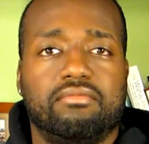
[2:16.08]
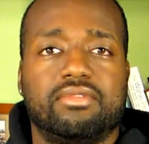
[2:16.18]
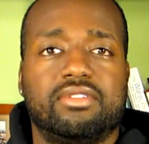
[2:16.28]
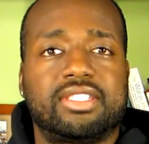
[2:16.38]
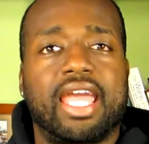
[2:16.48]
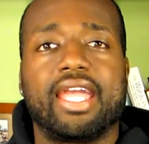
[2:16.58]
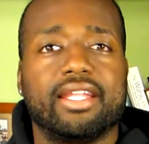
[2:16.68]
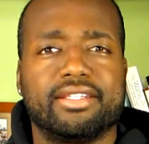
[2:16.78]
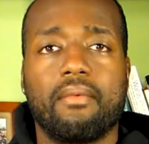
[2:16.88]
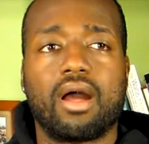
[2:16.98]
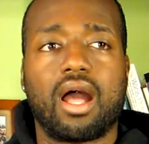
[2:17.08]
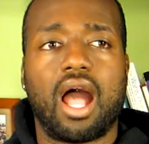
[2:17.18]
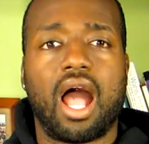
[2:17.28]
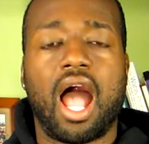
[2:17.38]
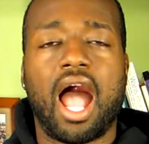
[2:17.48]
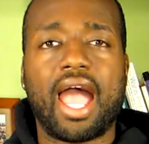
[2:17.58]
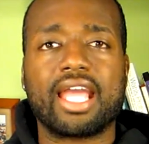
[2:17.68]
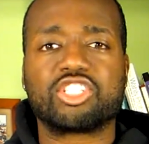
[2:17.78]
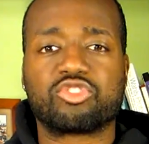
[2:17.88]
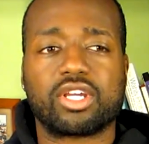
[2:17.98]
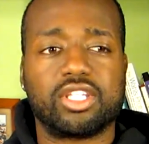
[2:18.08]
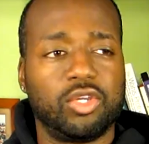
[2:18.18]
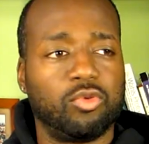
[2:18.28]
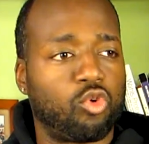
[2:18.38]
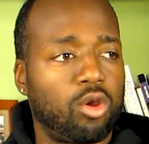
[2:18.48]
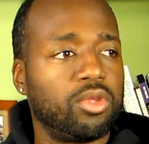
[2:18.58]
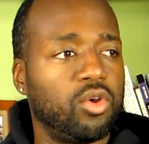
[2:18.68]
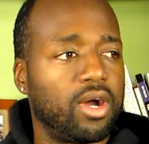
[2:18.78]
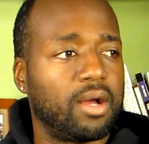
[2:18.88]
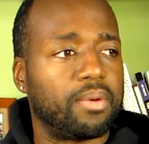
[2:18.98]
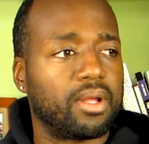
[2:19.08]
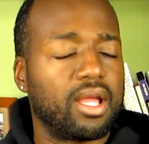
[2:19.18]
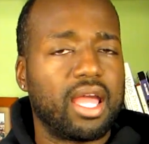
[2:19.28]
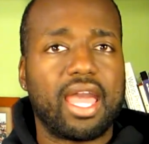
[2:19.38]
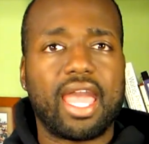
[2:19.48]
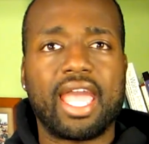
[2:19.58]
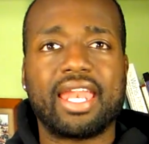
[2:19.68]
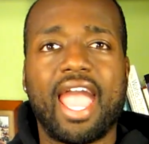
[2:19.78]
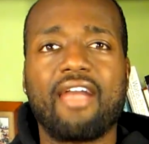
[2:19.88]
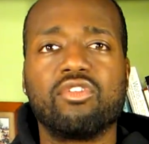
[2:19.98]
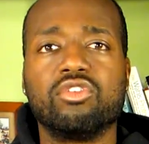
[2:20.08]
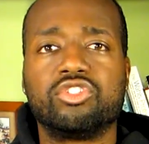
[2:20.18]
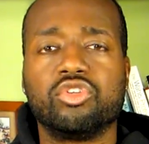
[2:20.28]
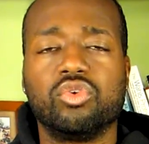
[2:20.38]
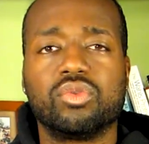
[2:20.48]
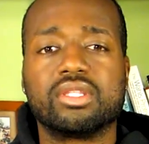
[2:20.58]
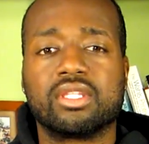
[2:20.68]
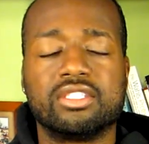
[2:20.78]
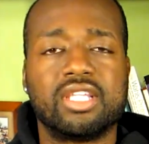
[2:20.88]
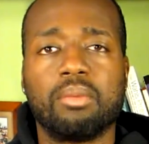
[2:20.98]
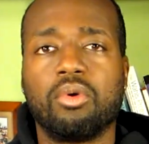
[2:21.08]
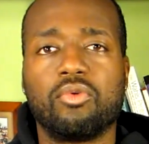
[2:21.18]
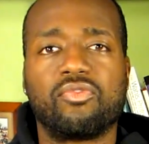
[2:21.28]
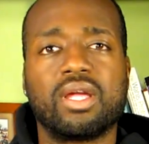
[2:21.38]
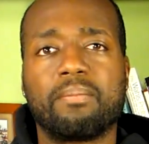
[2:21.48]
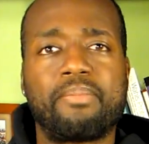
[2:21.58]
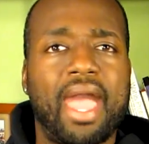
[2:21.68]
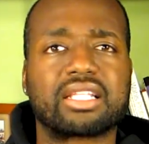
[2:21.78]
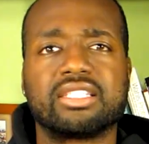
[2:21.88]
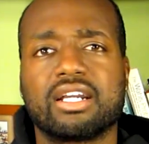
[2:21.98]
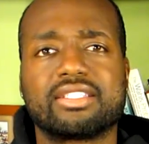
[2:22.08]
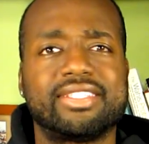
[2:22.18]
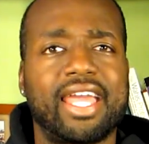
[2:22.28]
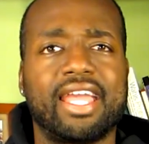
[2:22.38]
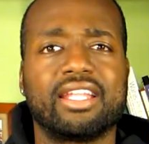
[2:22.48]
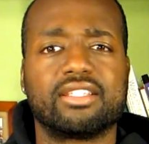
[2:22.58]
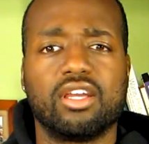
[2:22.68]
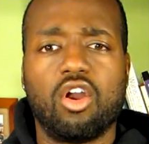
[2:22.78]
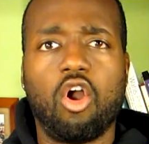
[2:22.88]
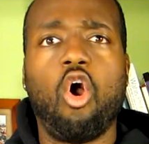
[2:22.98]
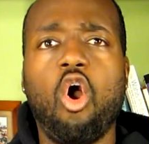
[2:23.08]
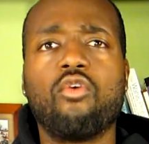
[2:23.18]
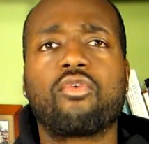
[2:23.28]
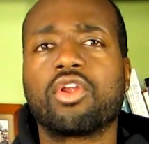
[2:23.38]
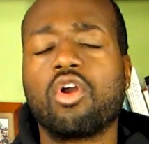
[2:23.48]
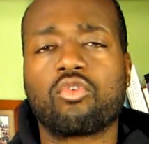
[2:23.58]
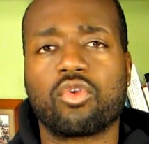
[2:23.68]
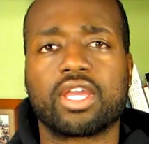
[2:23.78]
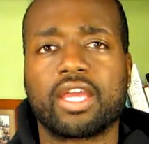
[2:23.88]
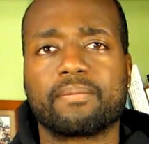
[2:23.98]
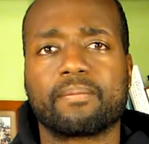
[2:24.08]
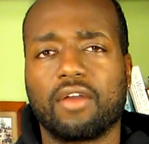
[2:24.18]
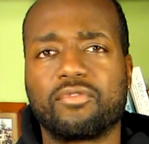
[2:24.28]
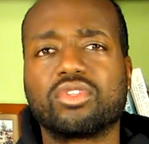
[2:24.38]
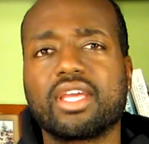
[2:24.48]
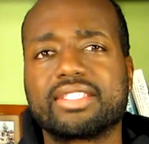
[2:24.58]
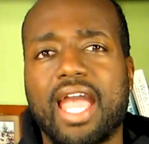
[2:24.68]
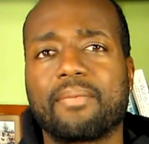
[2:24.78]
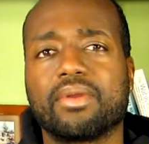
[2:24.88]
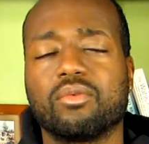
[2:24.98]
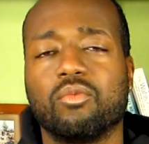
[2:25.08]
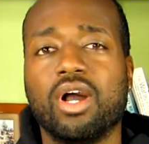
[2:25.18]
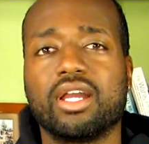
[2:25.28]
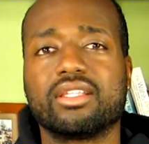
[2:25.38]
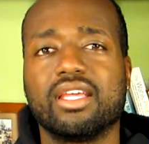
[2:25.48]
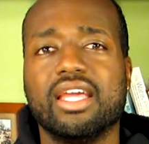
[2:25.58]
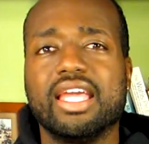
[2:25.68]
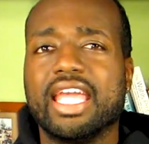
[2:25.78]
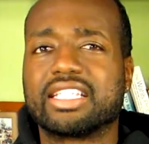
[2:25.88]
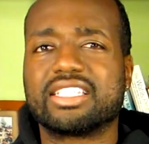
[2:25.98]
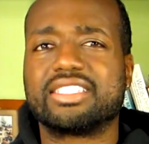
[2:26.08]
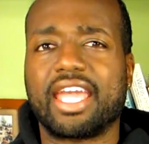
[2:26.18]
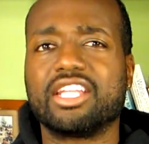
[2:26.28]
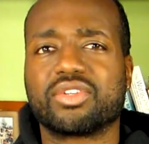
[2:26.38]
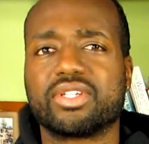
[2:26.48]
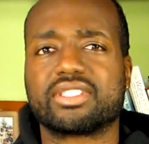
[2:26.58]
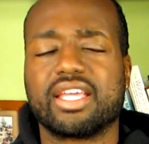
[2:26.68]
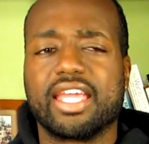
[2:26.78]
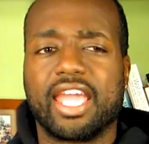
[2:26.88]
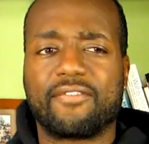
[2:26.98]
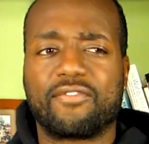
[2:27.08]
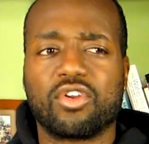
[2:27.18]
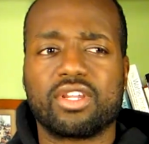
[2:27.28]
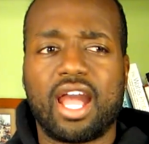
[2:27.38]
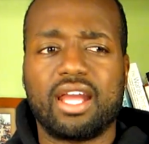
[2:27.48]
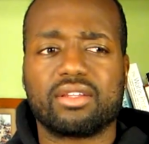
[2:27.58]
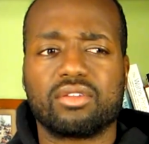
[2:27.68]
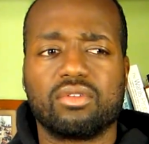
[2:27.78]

stand. I strictly warm you up and have you do the double flip back tuck stand over and over again. A few things happen. One, is this dangerous? If you're not